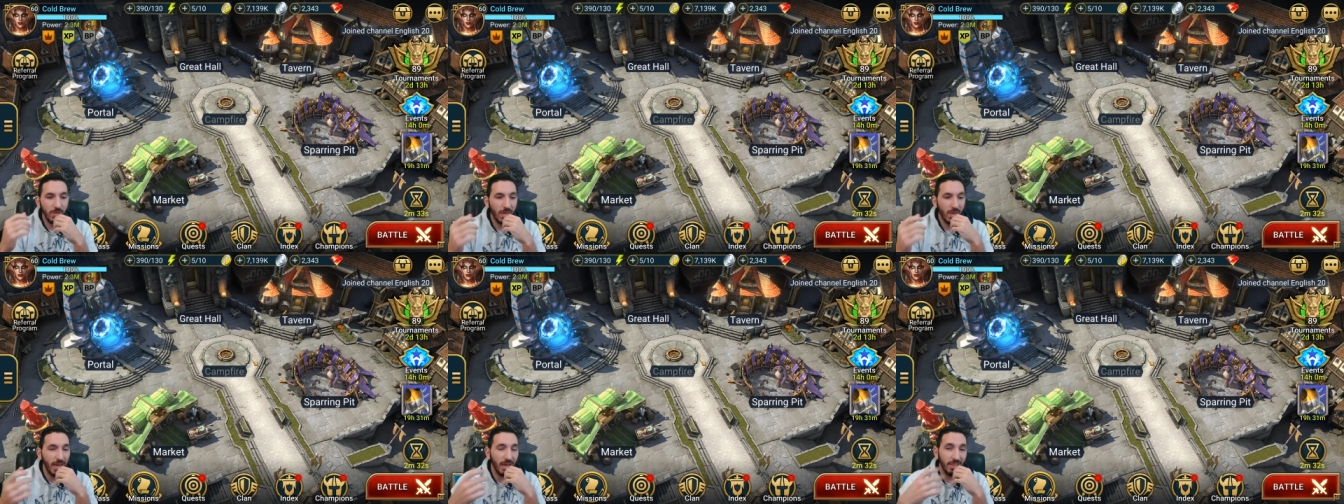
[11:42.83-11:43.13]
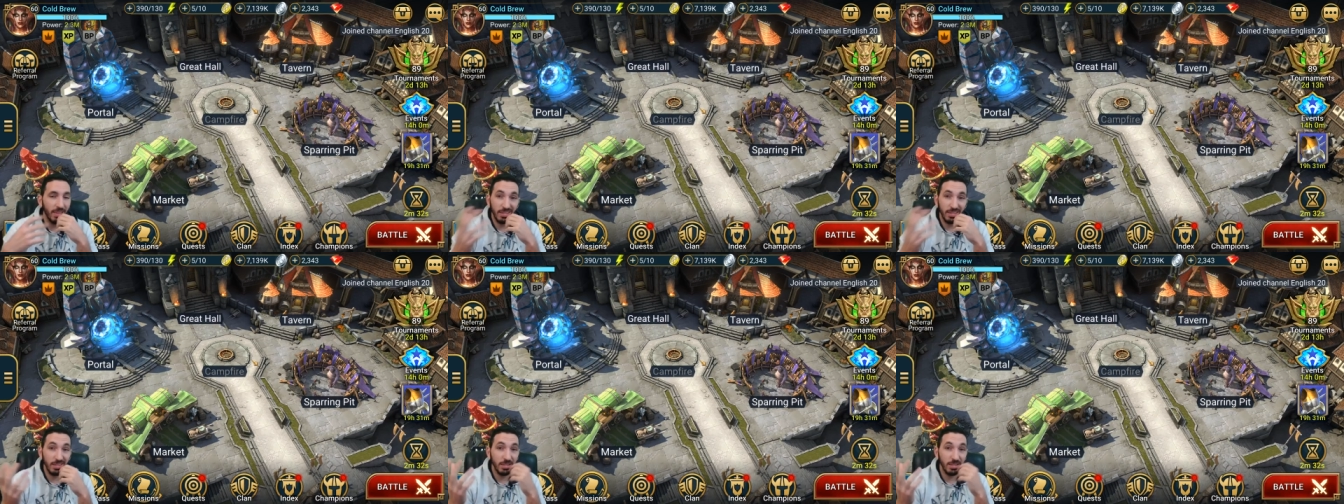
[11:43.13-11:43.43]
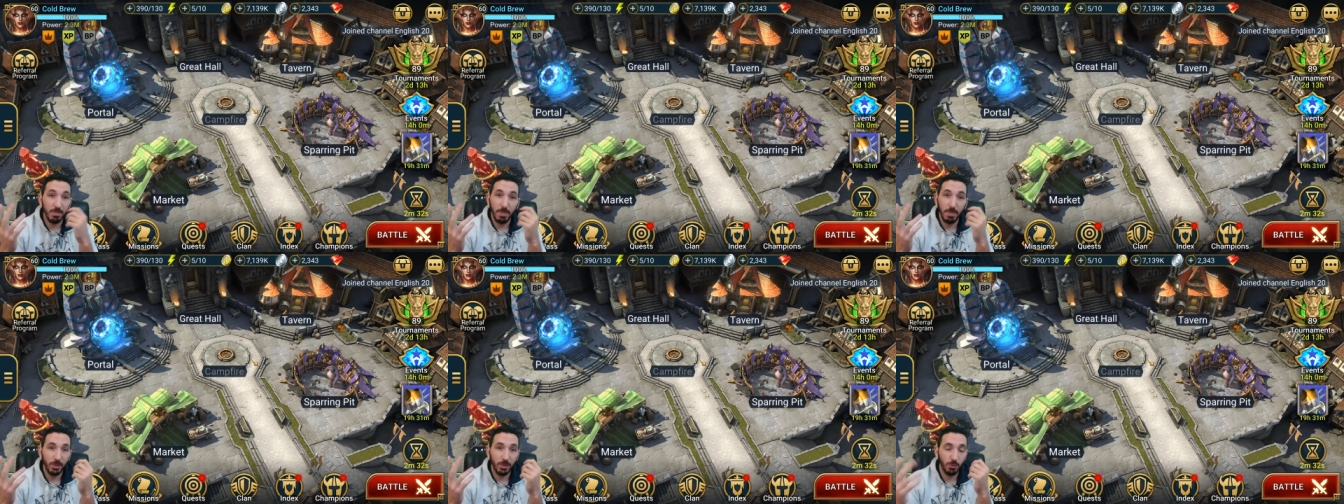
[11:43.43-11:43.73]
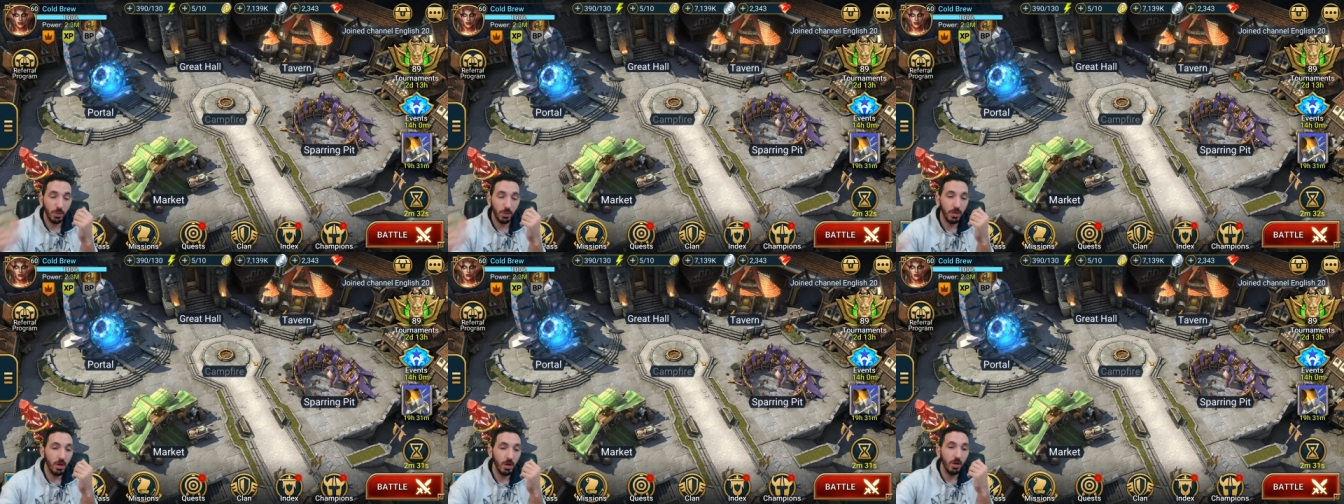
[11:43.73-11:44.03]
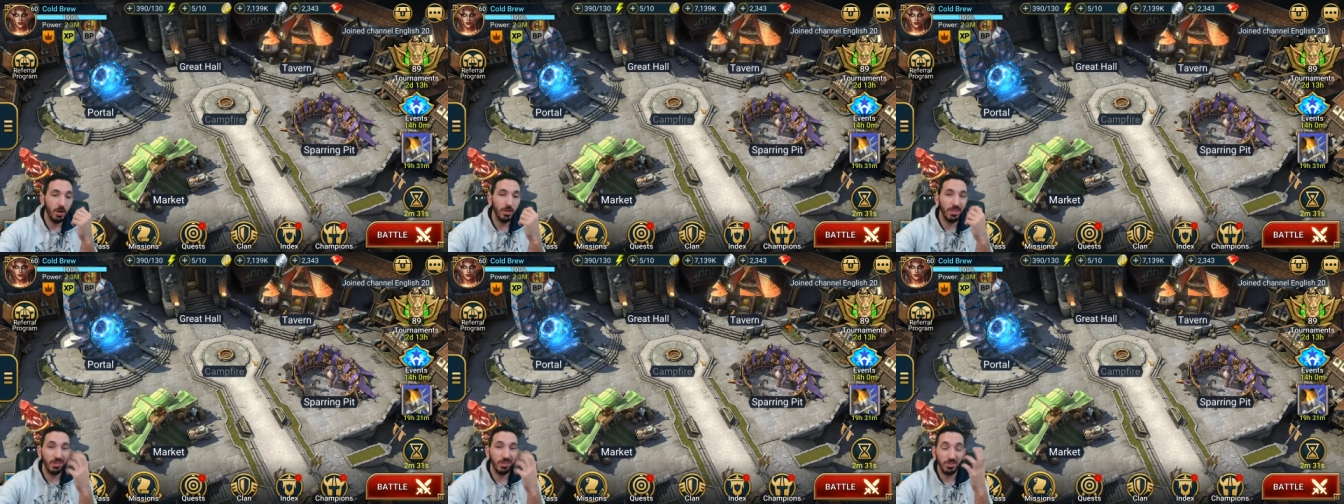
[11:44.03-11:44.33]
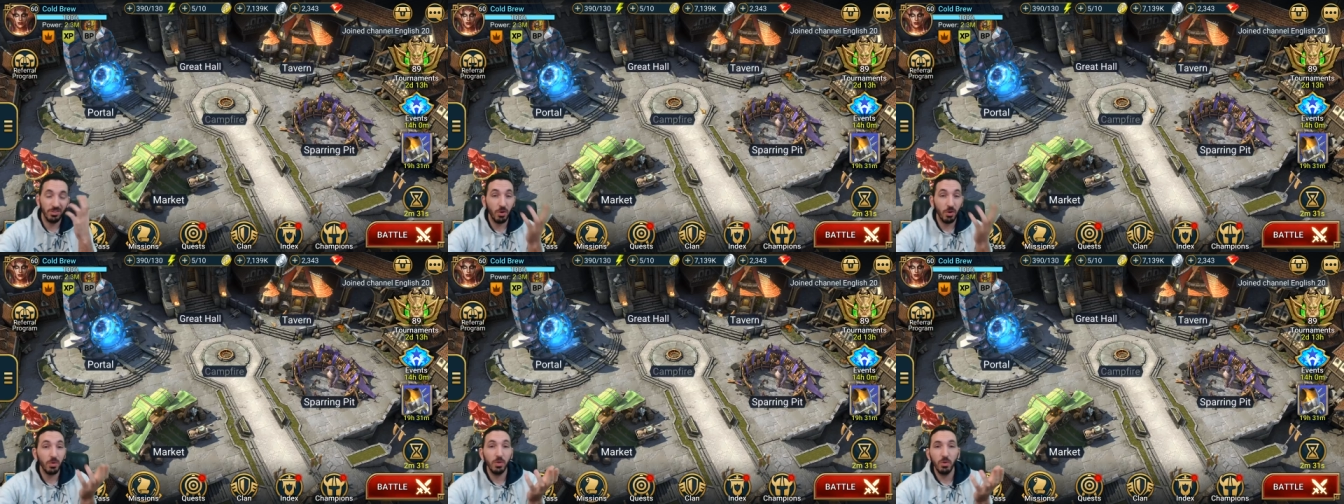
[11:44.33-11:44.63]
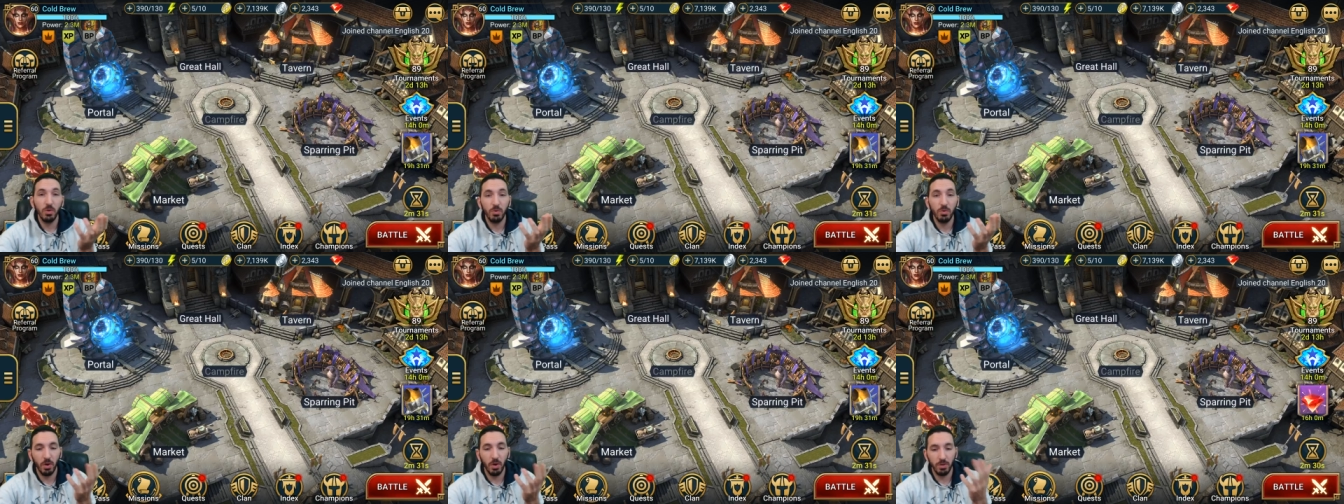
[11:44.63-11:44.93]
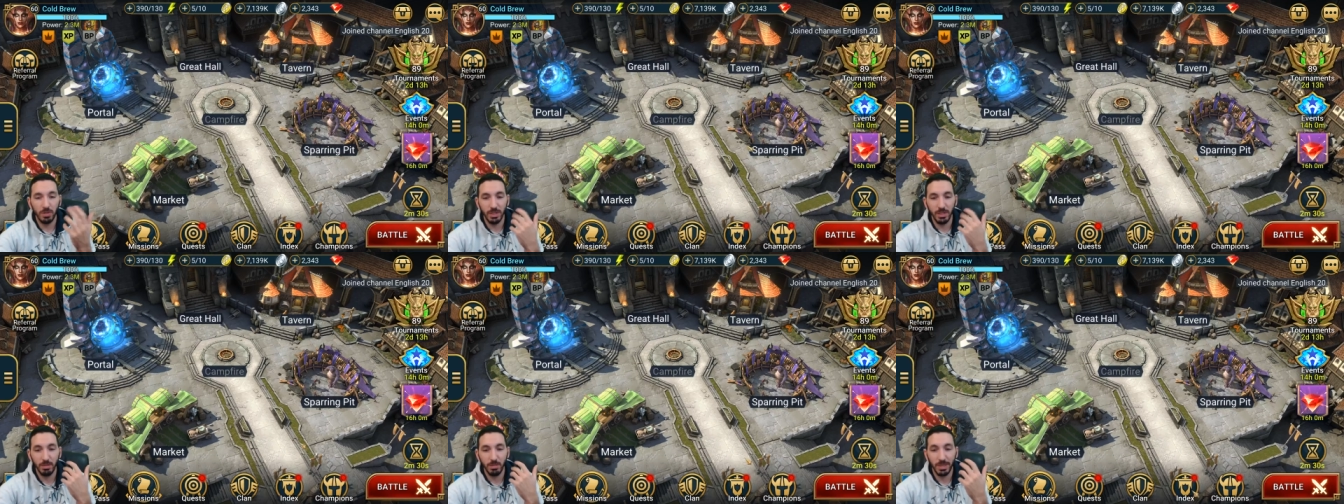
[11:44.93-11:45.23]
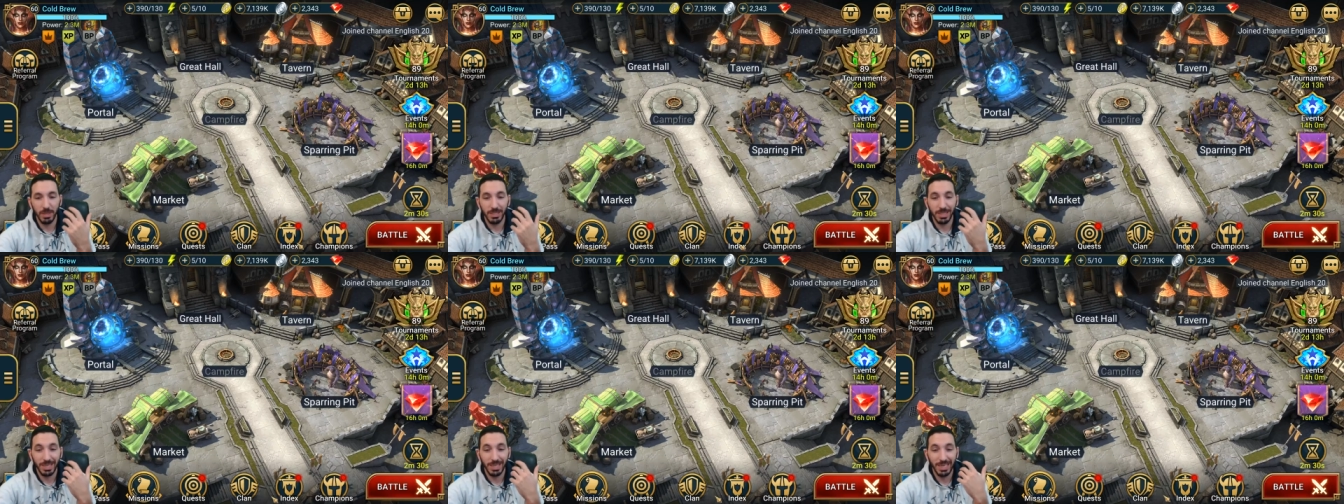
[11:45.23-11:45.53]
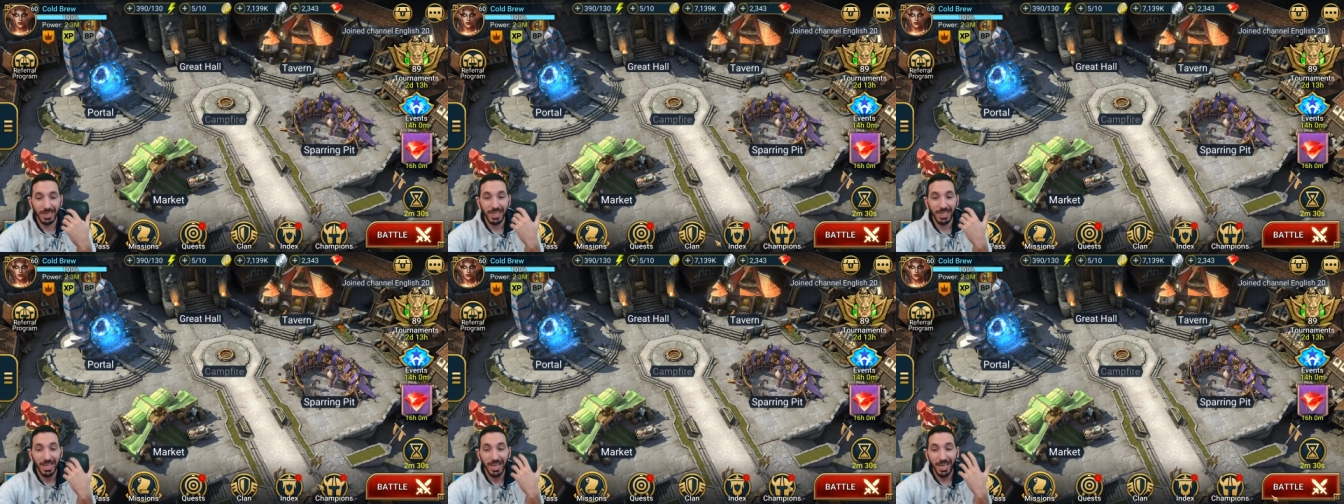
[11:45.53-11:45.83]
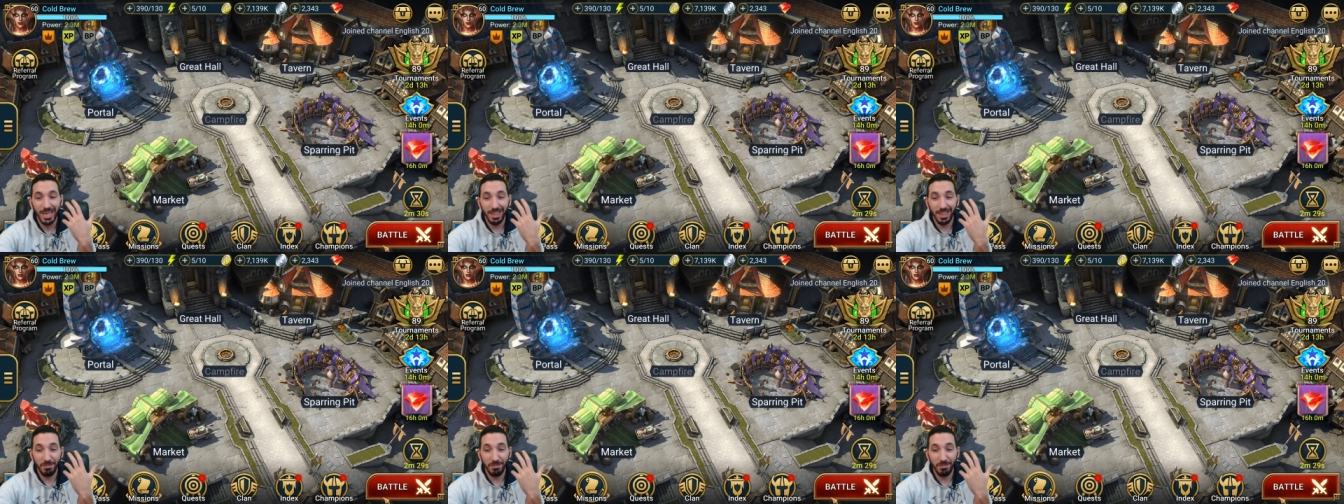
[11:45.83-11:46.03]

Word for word: Yeah, this is the patch we got. There's no new content basically.